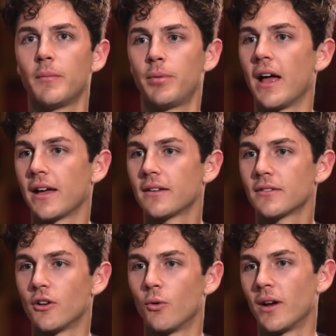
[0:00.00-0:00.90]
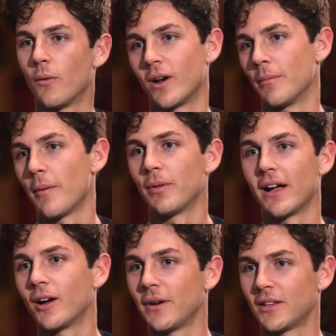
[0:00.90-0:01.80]
play. So when I'm not
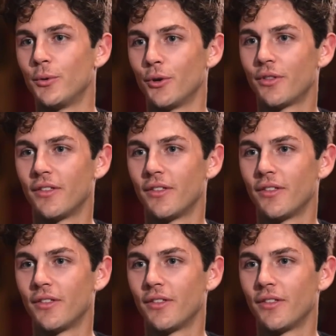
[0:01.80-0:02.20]
playing, I'll be at the booth.